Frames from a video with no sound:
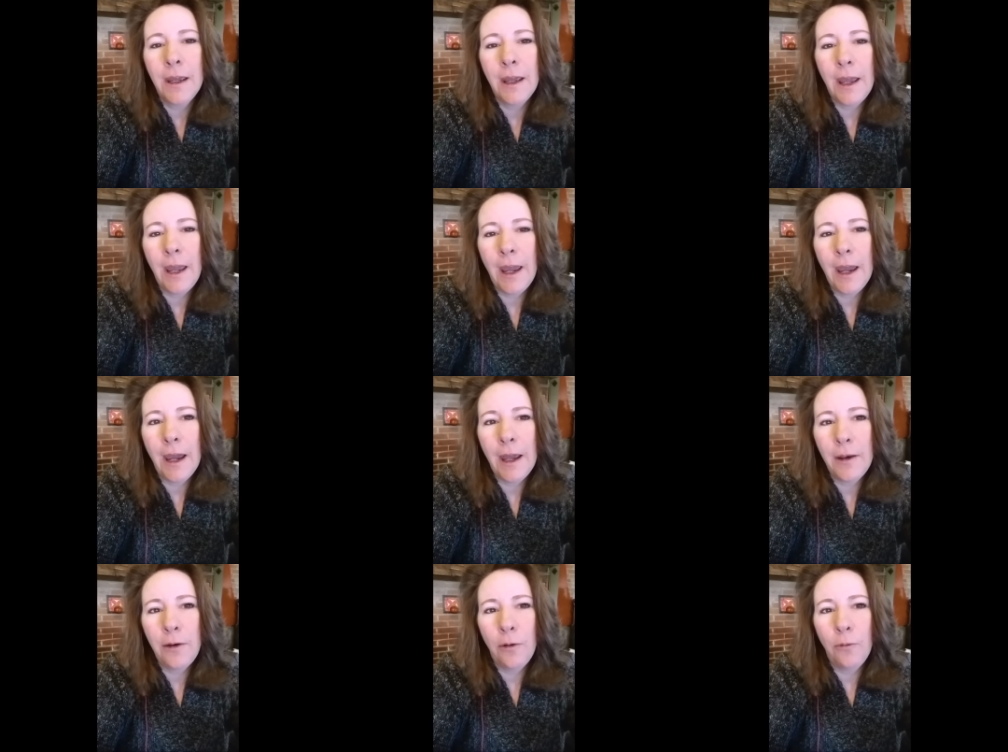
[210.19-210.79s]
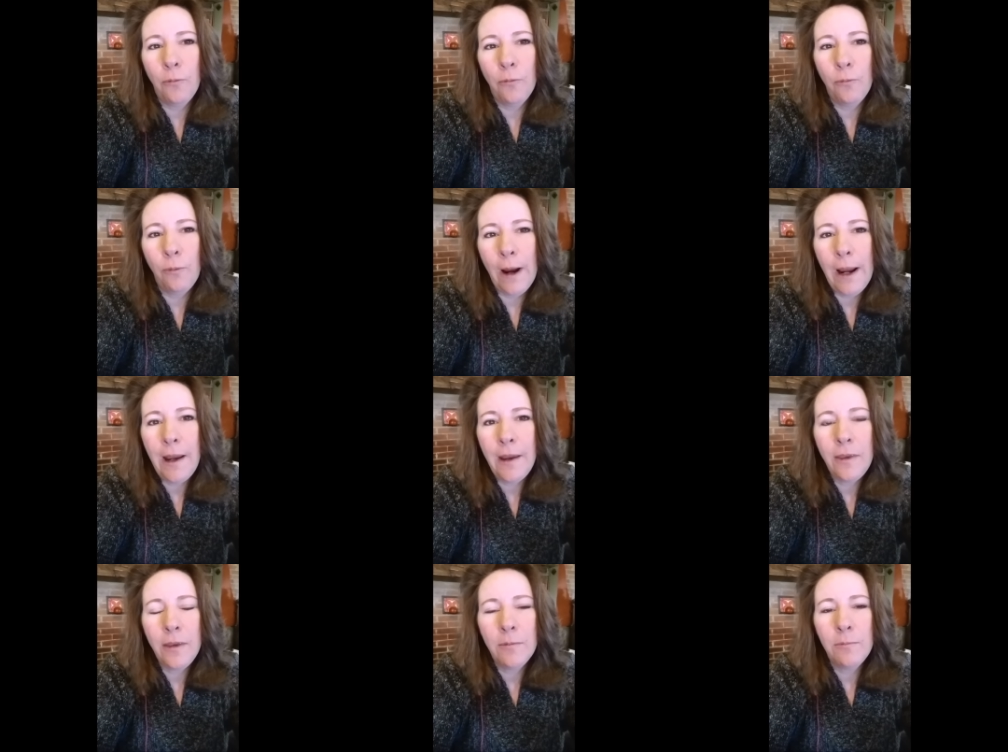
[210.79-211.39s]
And
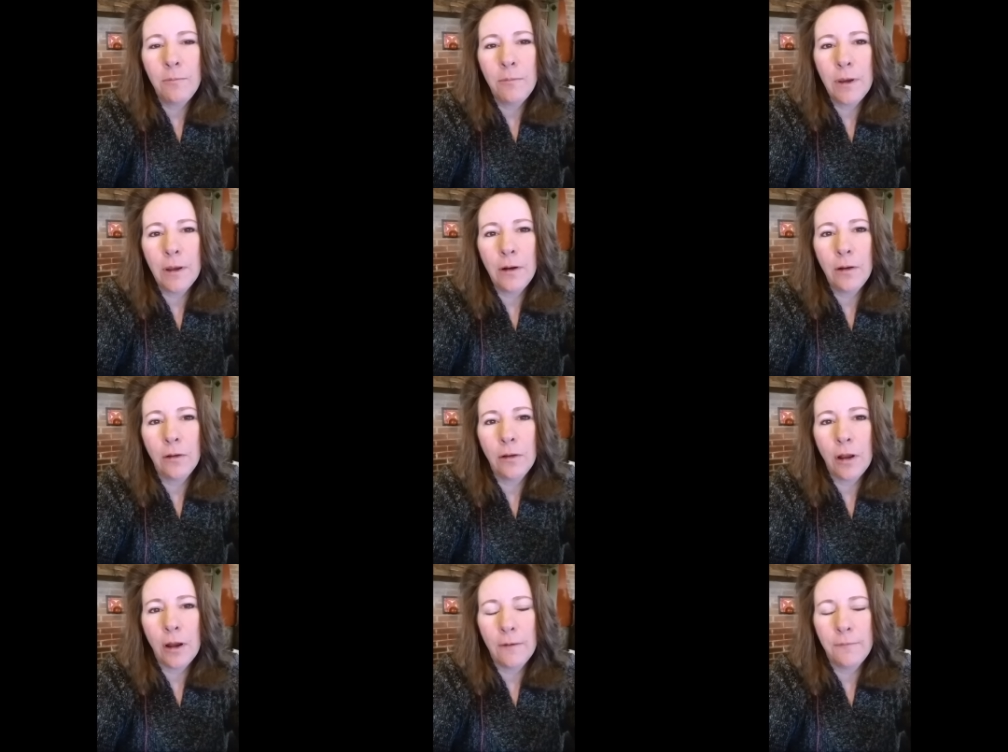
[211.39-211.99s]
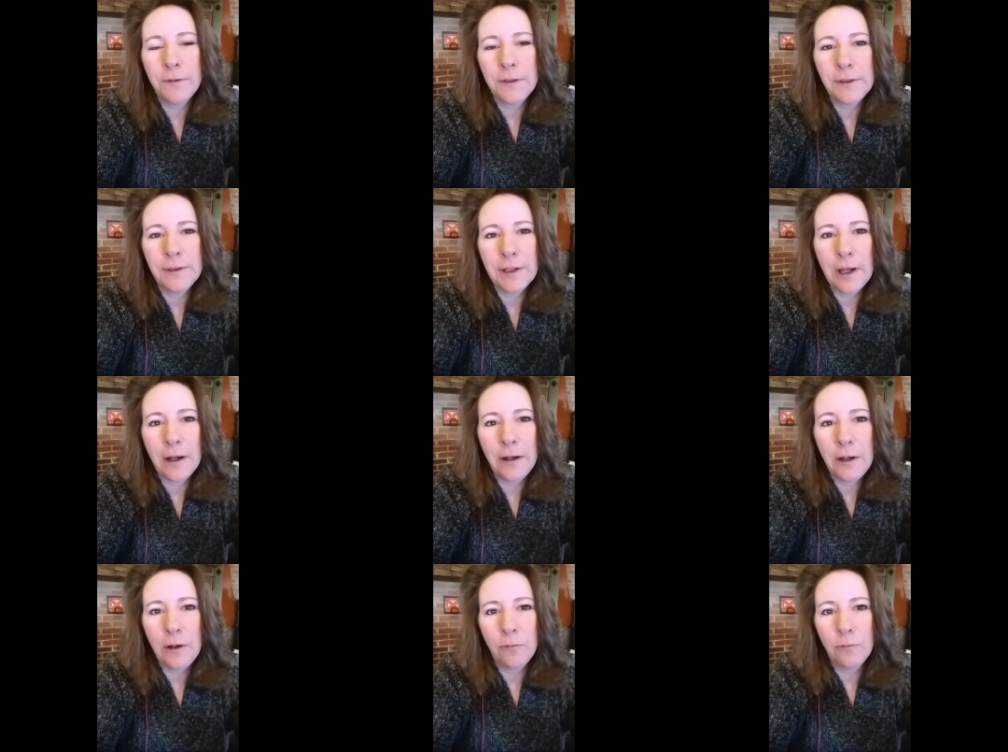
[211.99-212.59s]
right in the middle of
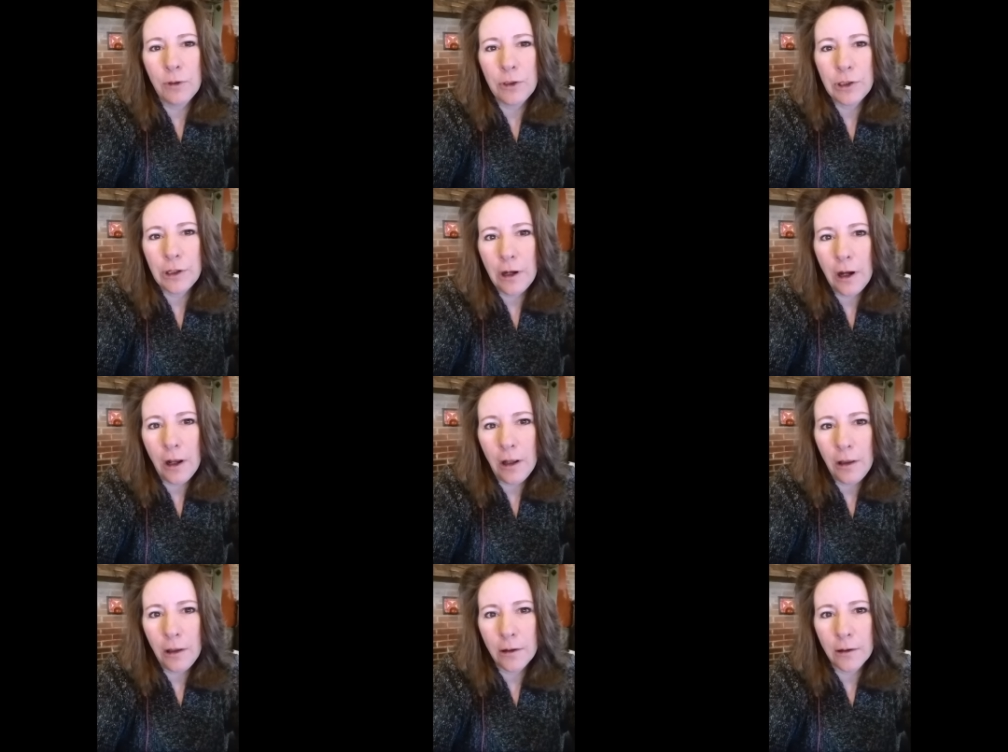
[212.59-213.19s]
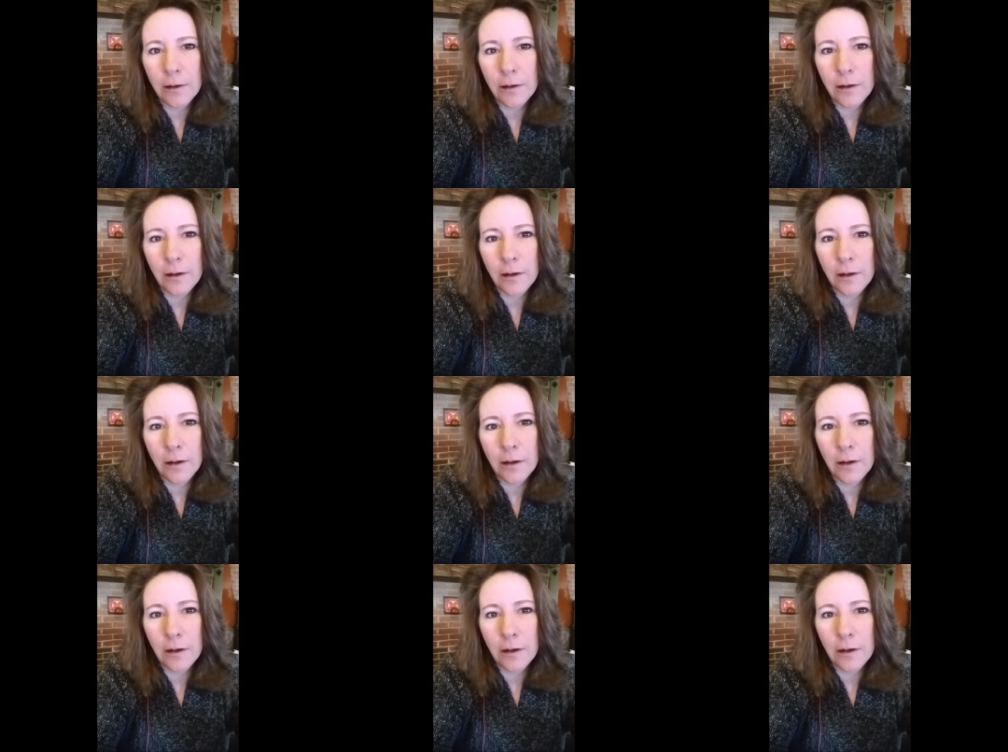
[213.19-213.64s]
deciding which color,